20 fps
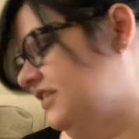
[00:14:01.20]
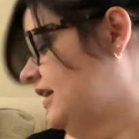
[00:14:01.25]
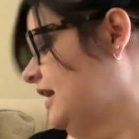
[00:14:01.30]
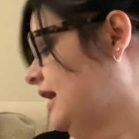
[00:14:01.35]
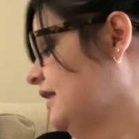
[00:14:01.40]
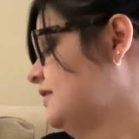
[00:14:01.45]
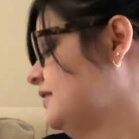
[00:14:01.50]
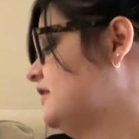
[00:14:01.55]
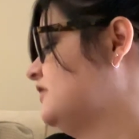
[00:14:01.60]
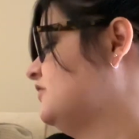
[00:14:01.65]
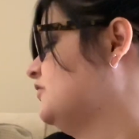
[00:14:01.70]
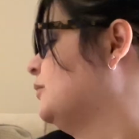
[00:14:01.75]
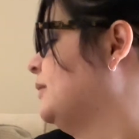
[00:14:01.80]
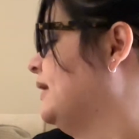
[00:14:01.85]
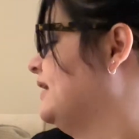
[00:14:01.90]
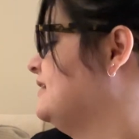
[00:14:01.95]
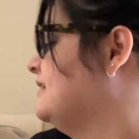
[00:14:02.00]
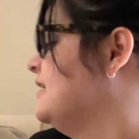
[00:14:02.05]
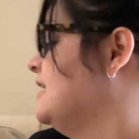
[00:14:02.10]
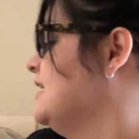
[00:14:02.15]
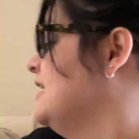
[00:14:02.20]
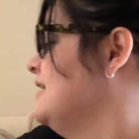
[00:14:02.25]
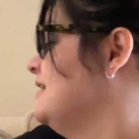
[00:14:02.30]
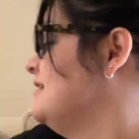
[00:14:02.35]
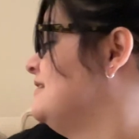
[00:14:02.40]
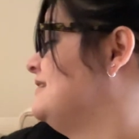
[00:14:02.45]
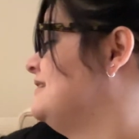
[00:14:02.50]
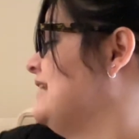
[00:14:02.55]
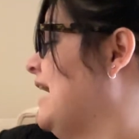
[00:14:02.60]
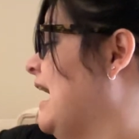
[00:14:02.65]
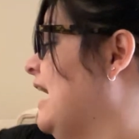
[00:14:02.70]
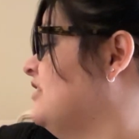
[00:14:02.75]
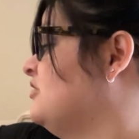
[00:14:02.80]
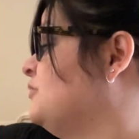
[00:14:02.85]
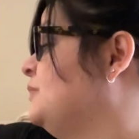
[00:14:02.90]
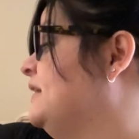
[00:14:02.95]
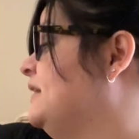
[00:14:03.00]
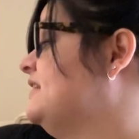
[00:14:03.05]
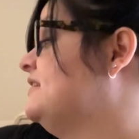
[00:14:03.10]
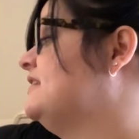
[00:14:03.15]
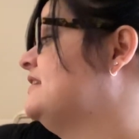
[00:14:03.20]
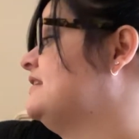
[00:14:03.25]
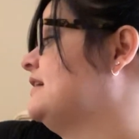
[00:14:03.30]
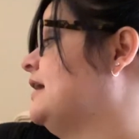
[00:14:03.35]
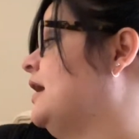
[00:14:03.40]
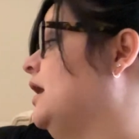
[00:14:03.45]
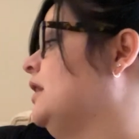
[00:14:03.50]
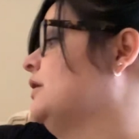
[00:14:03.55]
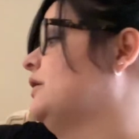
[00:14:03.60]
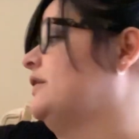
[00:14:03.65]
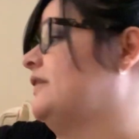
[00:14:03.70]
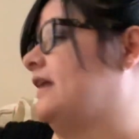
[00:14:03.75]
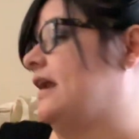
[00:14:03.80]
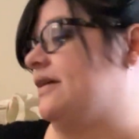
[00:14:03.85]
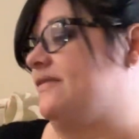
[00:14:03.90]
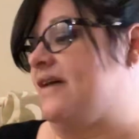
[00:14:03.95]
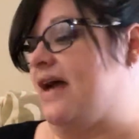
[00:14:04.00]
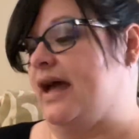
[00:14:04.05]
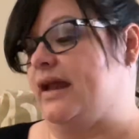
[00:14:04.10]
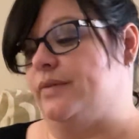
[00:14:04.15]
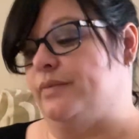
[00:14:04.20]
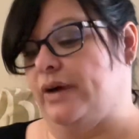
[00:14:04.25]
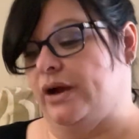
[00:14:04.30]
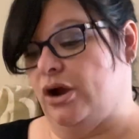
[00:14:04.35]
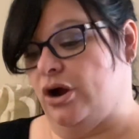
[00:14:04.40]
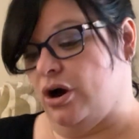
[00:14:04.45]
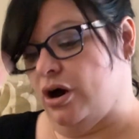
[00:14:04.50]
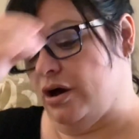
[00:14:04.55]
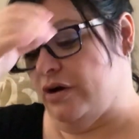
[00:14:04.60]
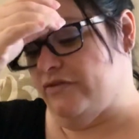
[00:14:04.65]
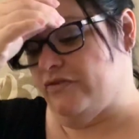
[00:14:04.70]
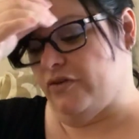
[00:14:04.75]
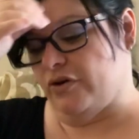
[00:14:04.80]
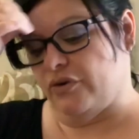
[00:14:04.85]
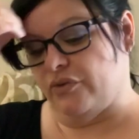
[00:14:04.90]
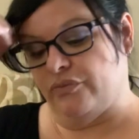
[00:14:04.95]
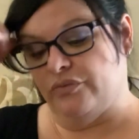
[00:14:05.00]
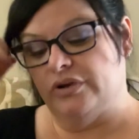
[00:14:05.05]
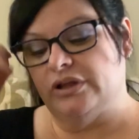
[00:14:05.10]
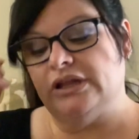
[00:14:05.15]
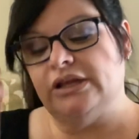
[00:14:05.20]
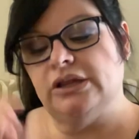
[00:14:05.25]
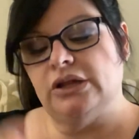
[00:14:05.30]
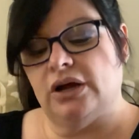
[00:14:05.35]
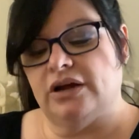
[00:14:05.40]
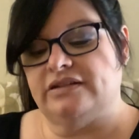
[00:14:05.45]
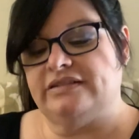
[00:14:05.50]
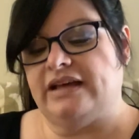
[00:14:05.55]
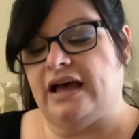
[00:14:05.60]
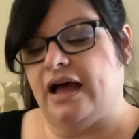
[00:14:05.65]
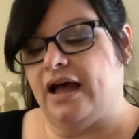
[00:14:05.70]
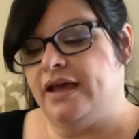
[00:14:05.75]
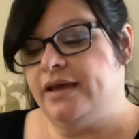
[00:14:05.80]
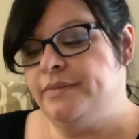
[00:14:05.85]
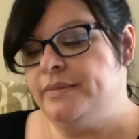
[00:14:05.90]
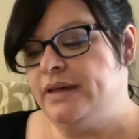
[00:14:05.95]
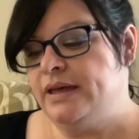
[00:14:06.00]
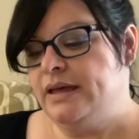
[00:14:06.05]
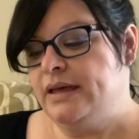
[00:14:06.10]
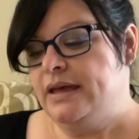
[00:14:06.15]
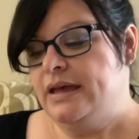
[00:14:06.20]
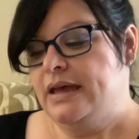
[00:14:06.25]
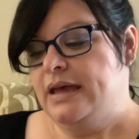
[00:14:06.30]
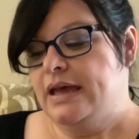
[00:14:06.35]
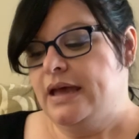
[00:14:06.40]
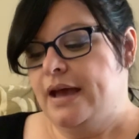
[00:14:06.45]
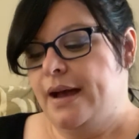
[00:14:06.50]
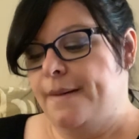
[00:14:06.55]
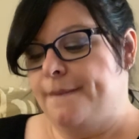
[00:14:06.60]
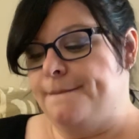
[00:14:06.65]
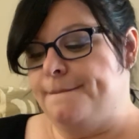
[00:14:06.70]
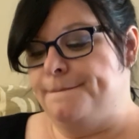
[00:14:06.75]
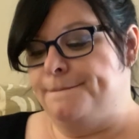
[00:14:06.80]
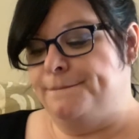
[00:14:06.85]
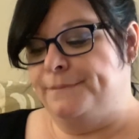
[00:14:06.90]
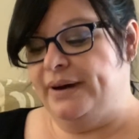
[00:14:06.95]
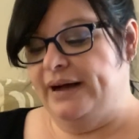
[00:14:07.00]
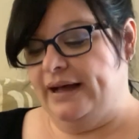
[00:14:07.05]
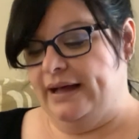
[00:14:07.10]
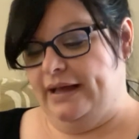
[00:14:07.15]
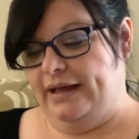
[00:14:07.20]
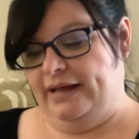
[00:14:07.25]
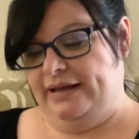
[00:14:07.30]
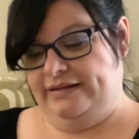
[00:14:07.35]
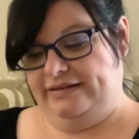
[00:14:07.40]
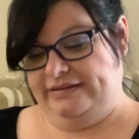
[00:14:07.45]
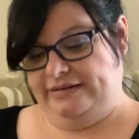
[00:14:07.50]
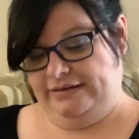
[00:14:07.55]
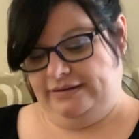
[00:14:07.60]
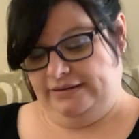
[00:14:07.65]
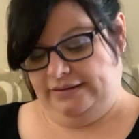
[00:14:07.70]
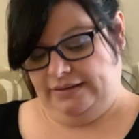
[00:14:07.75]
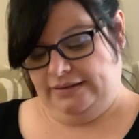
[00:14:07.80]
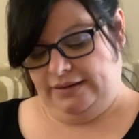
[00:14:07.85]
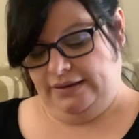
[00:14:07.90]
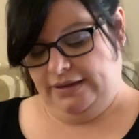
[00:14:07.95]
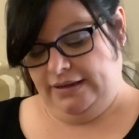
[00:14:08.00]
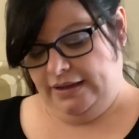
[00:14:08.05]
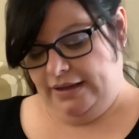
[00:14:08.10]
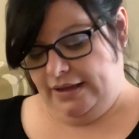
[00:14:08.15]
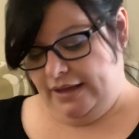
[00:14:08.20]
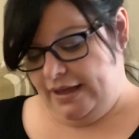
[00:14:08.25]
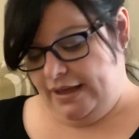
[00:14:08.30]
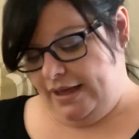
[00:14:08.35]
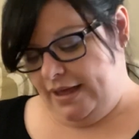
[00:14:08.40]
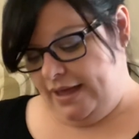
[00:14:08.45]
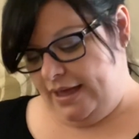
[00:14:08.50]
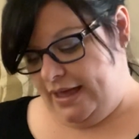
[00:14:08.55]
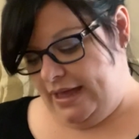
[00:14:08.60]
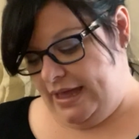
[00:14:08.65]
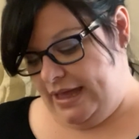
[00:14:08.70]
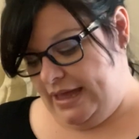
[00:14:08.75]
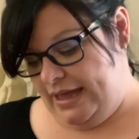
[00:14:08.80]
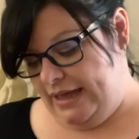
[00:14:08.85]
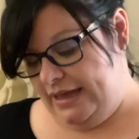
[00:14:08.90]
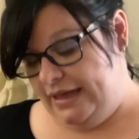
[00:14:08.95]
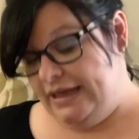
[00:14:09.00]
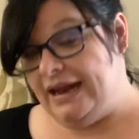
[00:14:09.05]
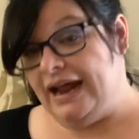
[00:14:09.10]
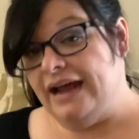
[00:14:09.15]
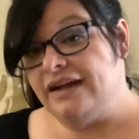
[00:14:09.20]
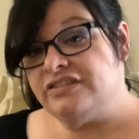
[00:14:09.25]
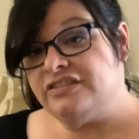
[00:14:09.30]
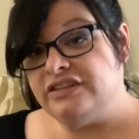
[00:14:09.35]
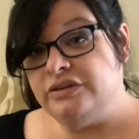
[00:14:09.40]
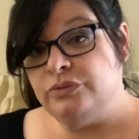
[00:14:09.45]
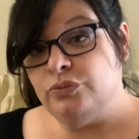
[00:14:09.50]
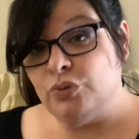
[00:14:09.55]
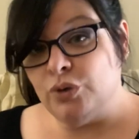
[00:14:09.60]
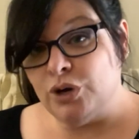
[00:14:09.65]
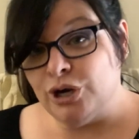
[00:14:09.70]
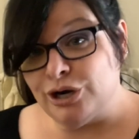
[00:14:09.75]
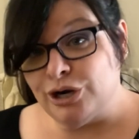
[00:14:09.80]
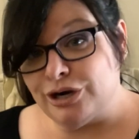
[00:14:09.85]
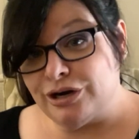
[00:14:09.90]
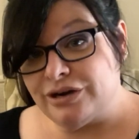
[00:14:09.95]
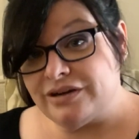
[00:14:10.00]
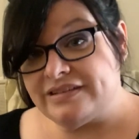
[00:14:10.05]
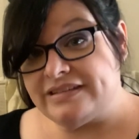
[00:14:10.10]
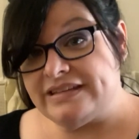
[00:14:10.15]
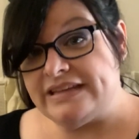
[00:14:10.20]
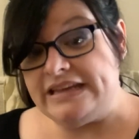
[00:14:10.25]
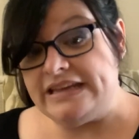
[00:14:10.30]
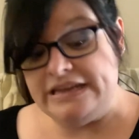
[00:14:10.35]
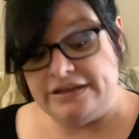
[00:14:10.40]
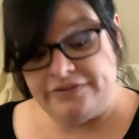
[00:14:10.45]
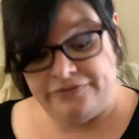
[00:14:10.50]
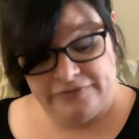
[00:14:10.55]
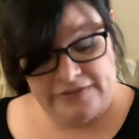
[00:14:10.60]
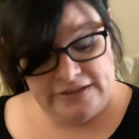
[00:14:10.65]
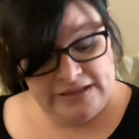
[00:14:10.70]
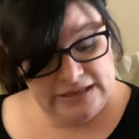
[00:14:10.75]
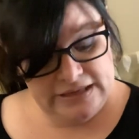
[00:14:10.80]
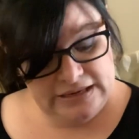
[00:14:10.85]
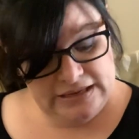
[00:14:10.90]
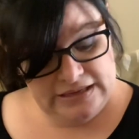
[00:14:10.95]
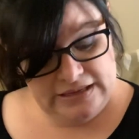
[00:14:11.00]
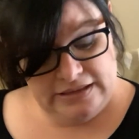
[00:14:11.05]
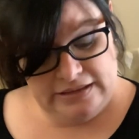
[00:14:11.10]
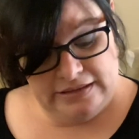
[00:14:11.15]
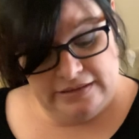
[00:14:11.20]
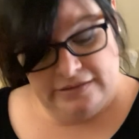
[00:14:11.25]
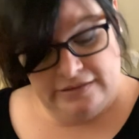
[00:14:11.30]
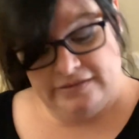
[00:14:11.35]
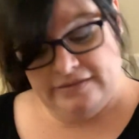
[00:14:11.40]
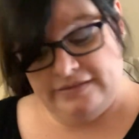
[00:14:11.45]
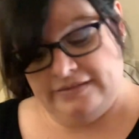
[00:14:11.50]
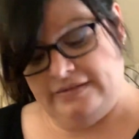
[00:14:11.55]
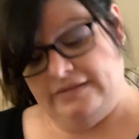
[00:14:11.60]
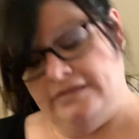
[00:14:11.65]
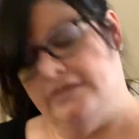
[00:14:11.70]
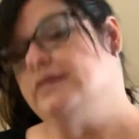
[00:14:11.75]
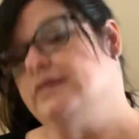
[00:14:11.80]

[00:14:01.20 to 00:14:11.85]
got this for my stash because it's a color that I've had in my cart for a really long time. But it actually works if it is